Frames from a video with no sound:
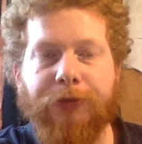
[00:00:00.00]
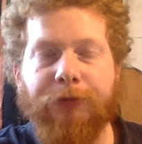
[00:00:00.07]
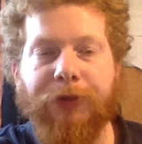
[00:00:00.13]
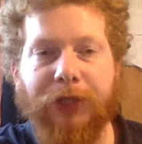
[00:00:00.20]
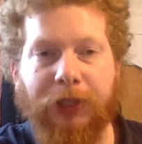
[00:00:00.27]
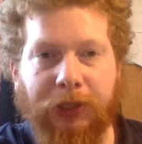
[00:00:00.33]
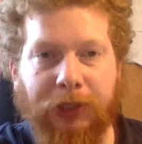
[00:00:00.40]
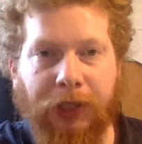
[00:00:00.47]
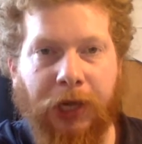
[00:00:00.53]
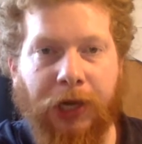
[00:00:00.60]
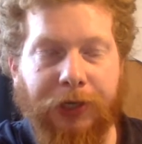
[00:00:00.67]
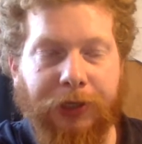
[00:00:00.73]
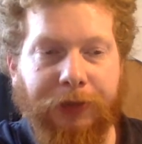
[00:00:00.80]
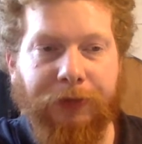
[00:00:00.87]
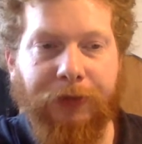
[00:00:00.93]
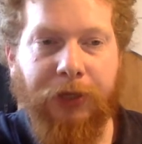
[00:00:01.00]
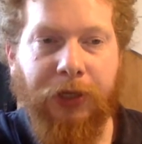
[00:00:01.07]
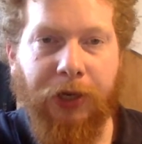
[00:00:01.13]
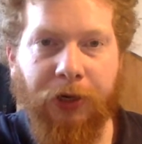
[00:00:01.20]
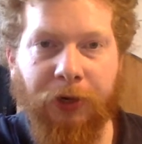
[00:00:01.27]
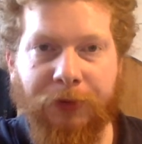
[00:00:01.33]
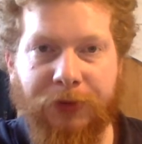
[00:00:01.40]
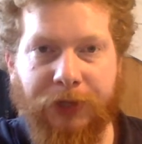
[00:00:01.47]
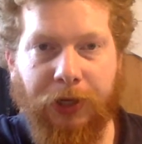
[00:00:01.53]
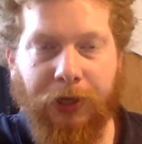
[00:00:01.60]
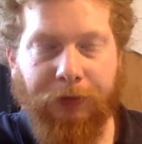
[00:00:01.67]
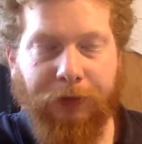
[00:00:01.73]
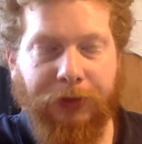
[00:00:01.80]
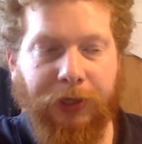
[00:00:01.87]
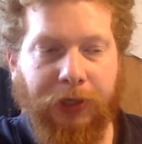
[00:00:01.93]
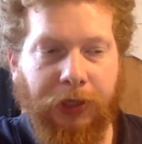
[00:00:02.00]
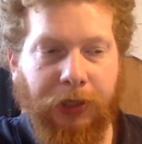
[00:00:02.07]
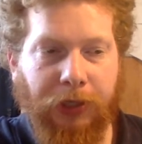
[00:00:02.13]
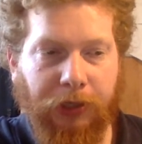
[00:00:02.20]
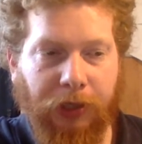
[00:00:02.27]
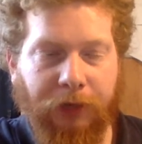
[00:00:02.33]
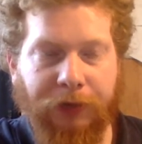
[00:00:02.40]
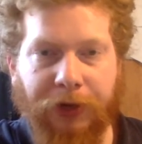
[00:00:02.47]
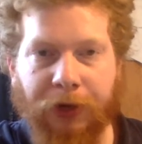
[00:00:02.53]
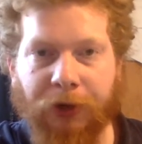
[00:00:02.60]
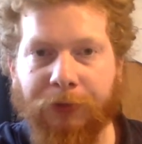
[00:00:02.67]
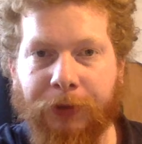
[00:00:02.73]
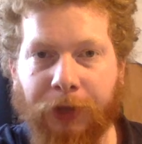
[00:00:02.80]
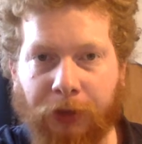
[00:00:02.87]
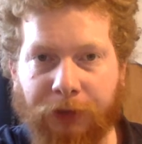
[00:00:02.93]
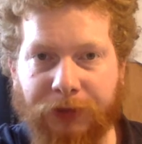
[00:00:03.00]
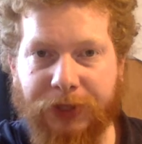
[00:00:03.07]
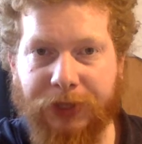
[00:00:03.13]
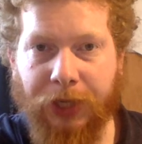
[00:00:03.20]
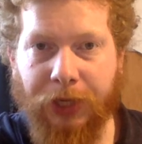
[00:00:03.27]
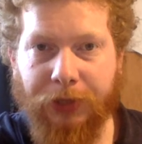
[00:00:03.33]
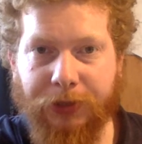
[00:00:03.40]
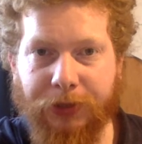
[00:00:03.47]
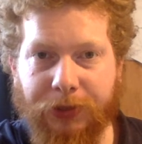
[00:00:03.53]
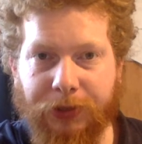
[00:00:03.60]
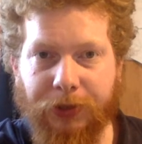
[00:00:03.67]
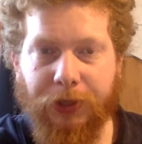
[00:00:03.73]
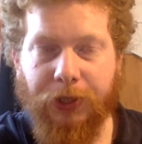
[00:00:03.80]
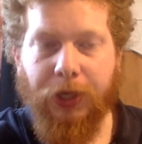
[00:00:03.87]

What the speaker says: with a lot of the a lot of the Arab Gulf states,